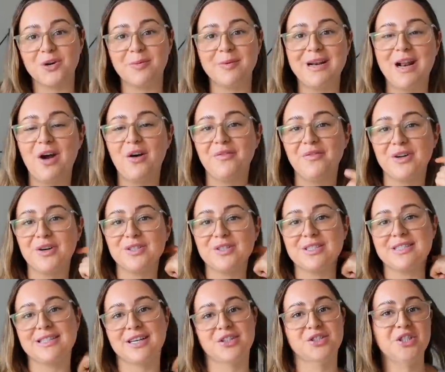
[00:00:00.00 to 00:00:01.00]
Urban
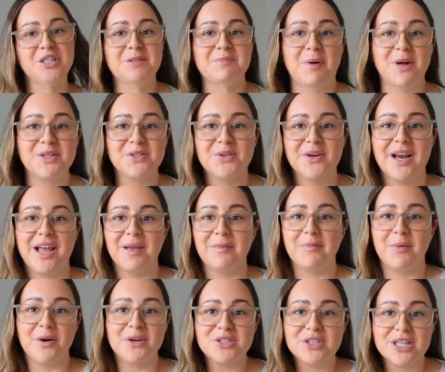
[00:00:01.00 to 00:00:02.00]
Outfitters is actually sponsoring
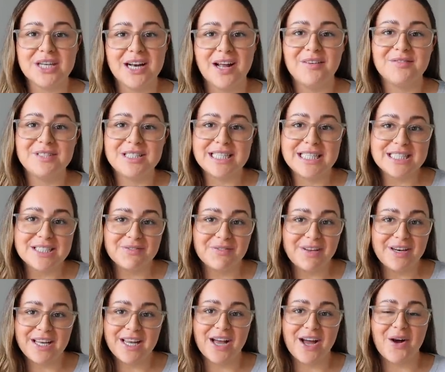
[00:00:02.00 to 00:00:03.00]
a portion of today's
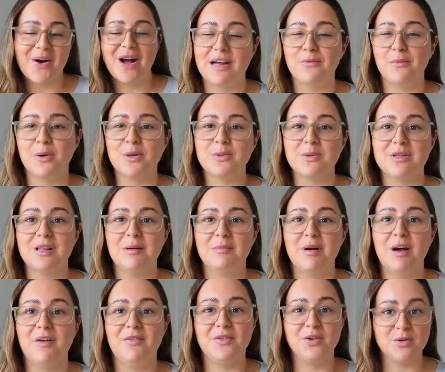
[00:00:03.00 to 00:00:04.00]
video. I've worked with
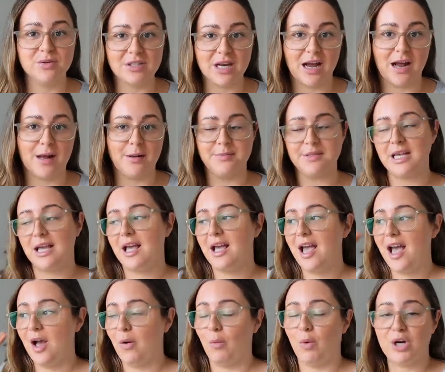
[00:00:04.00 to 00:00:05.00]
them a few times
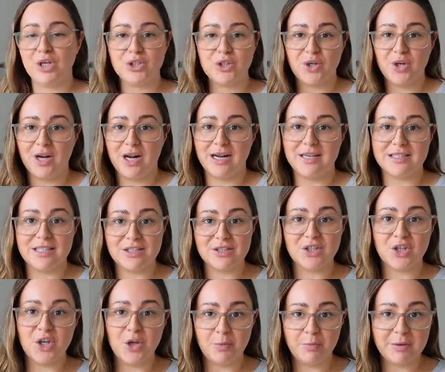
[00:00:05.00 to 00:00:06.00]
want to show you guys
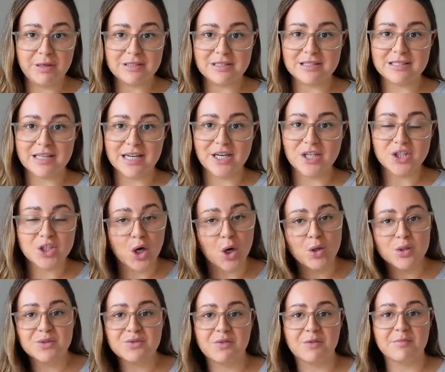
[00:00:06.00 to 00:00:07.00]
these cute pieces that I
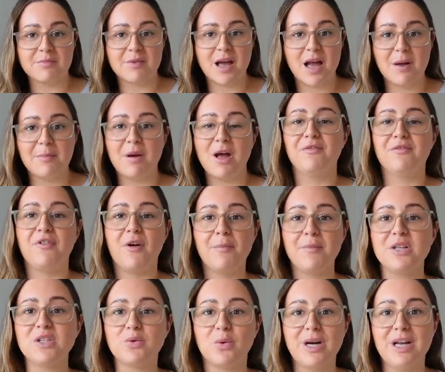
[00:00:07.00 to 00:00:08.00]
chose from them.
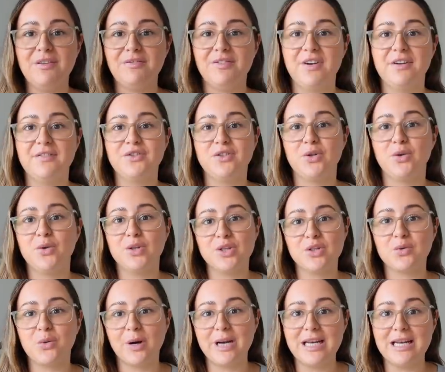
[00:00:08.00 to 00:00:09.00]
From the 25th to the
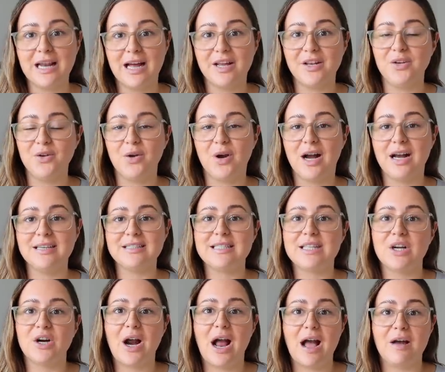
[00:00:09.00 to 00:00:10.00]
29th, you guys,
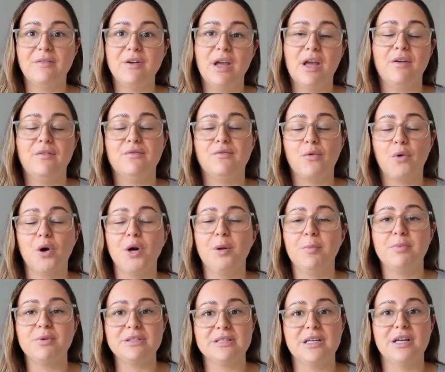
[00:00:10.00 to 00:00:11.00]
they are having a
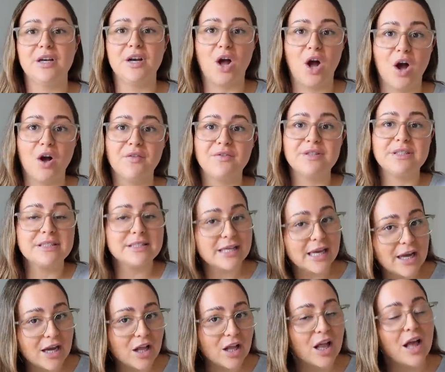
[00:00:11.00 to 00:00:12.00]
40% off
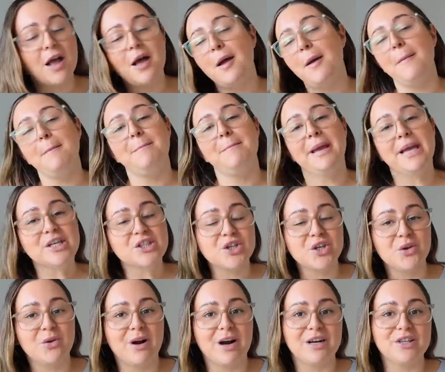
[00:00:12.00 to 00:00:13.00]
sale. Make
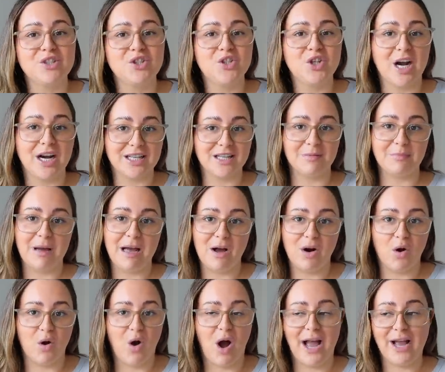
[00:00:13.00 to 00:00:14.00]
sure you guys check them
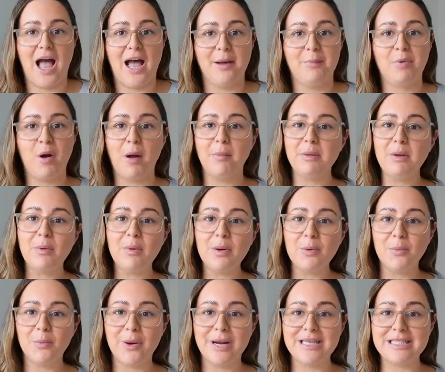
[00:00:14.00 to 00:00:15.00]
out. I probably
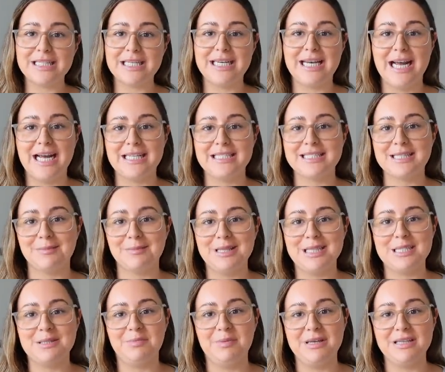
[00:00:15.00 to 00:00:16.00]
wouldn't wait to get some of
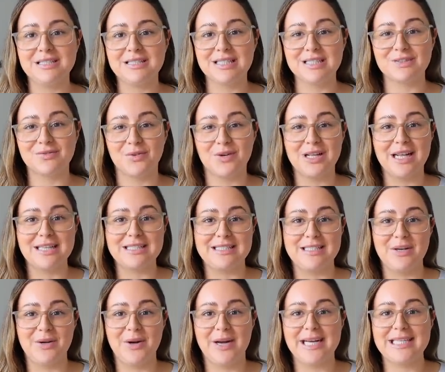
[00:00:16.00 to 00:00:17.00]
these pieces for that
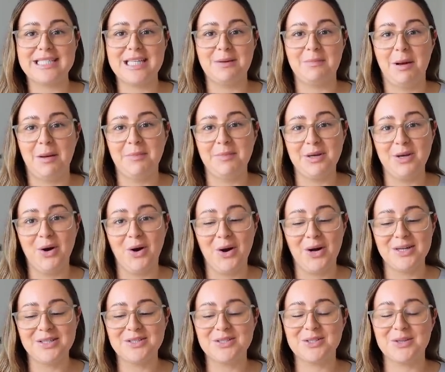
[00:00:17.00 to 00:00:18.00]
sale because they might be
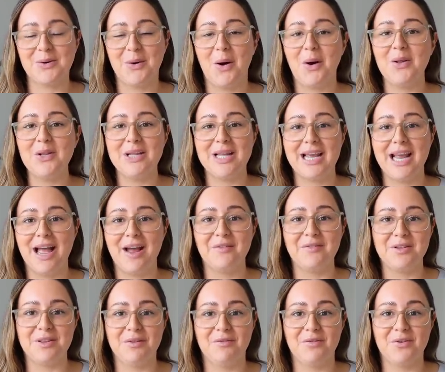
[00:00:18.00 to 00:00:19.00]
gone. So I'll link
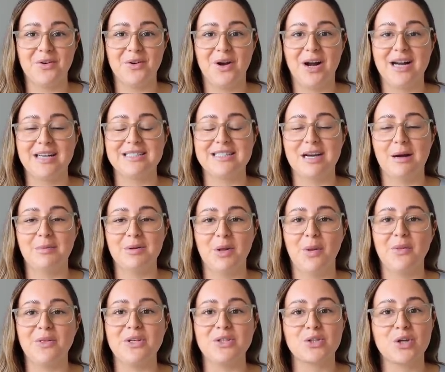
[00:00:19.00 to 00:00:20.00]
everything for you guys down
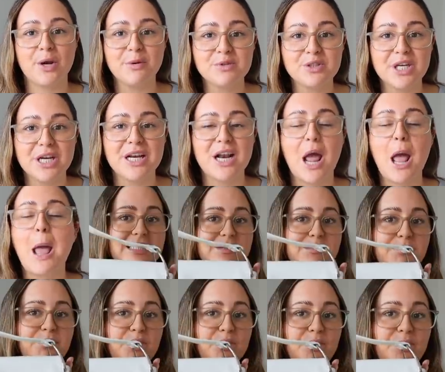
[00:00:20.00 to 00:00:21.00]
below in the description. This
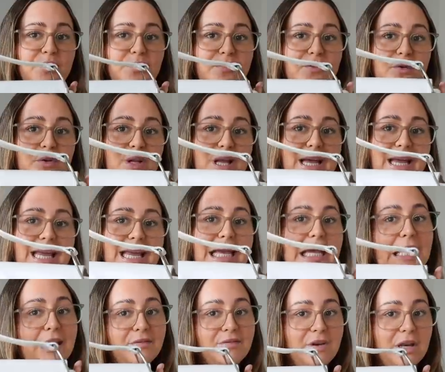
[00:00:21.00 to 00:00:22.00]
beautiful like
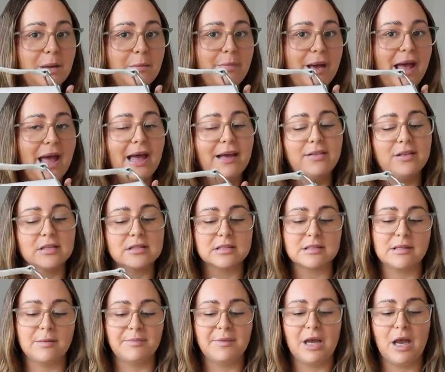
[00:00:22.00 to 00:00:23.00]
evening bag. This
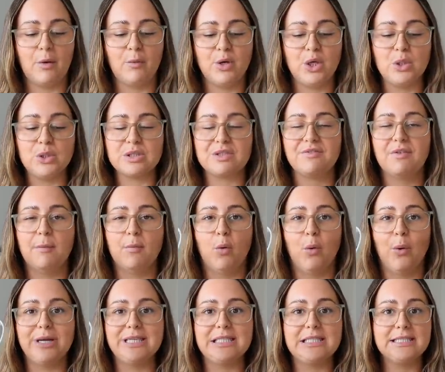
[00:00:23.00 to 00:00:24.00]
is something I would use if I'm
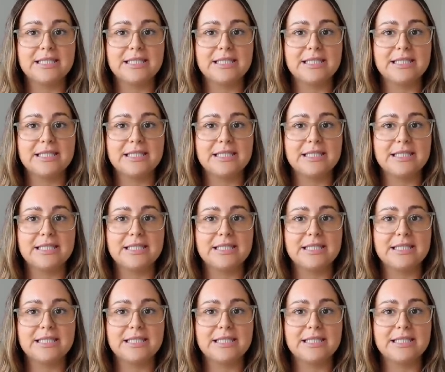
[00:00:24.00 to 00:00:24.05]
going to